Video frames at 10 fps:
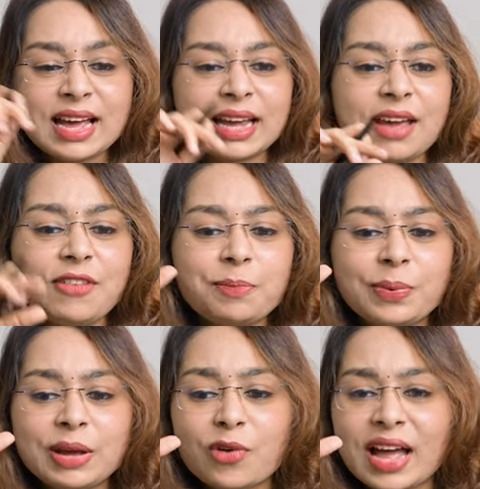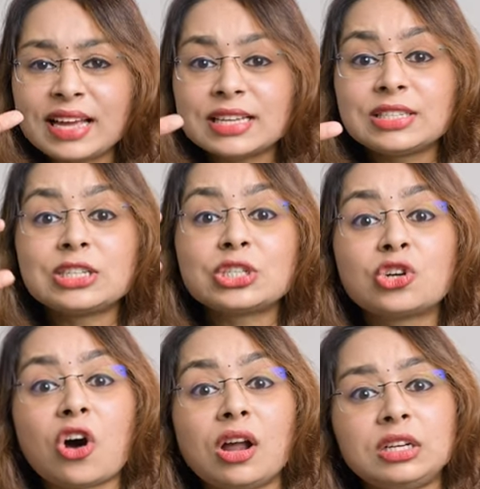KVPY is a
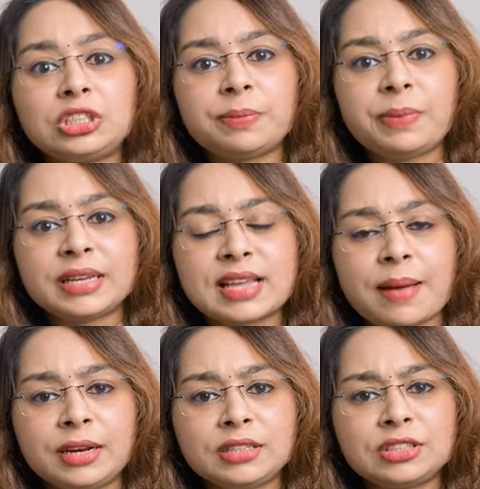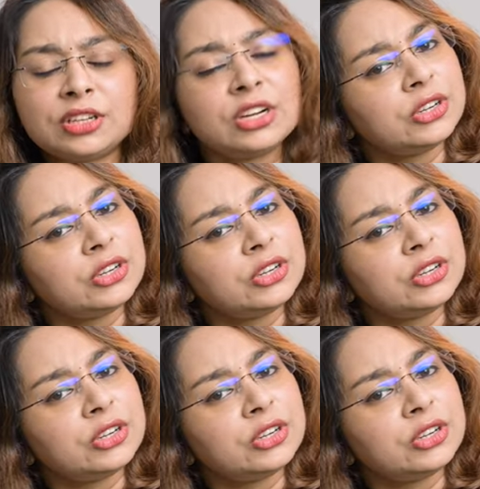scholarship examination.